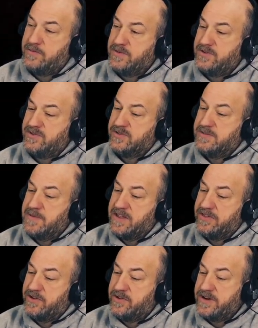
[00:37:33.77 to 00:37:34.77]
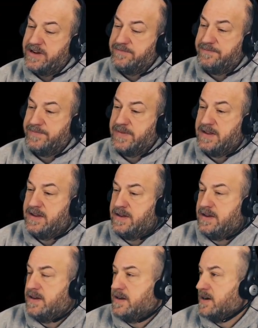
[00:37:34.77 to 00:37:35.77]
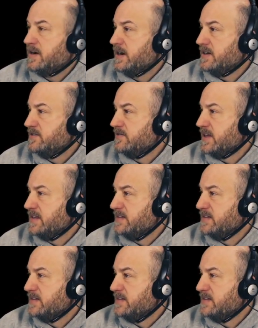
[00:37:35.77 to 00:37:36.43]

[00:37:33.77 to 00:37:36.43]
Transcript: is usually about 30. All right, so that's